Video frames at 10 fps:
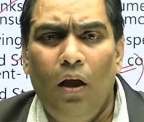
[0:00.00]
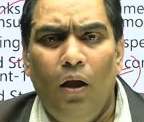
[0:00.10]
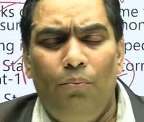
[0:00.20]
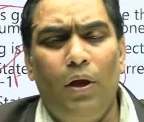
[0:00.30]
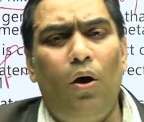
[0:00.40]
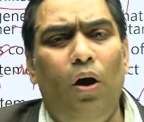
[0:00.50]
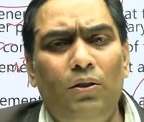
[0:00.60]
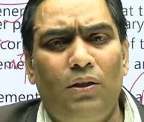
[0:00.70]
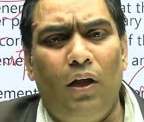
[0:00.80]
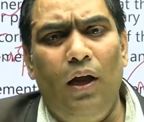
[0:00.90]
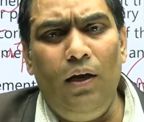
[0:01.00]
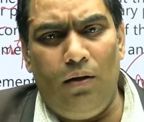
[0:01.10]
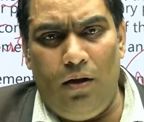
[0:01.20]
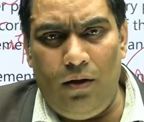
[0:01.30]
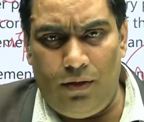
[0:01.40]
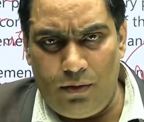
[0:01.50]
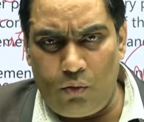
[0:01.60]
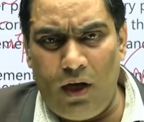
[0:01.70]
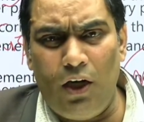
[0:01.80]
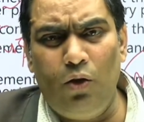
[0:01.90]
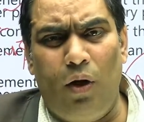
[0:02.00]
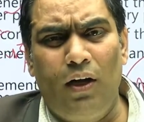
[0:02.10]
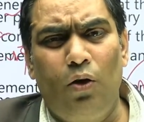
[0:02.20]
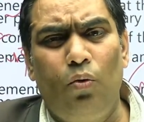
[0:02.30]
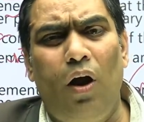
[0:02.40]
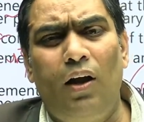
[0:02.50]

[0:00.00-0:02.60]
because in 2022 or